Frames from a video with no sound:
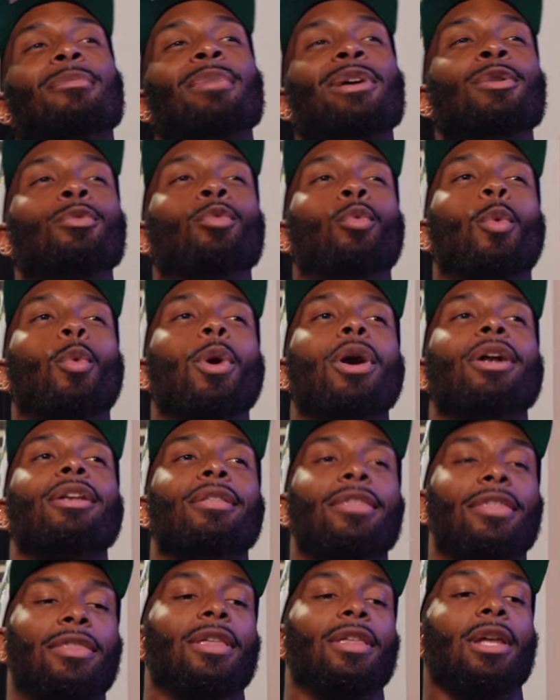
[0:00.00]
been one
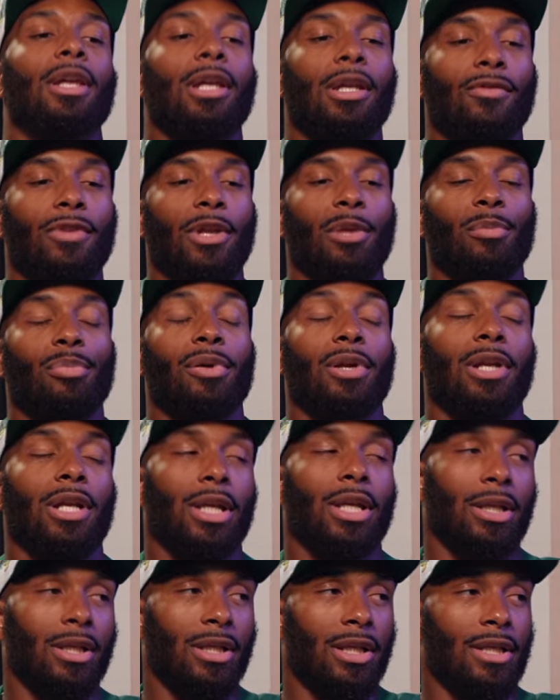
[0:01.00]
thing if they put it
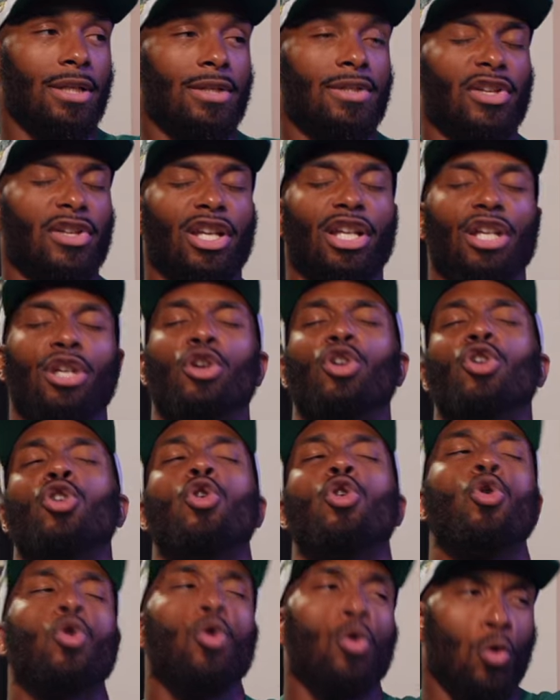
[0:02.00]
in D.C.
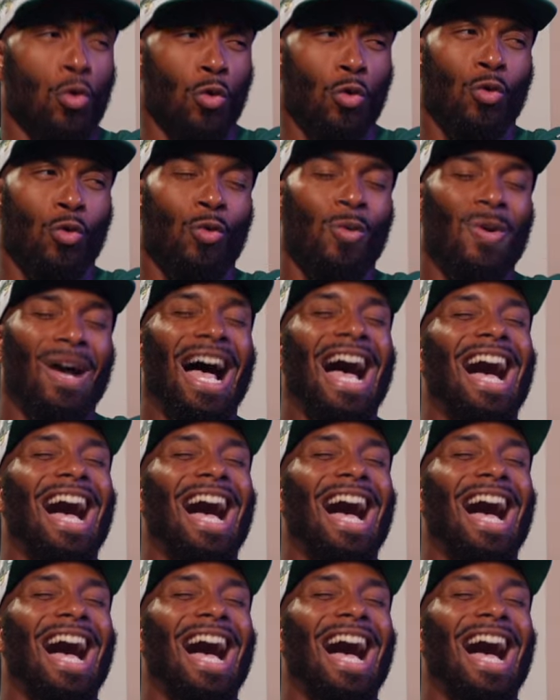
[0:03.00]
Yeah. Cool.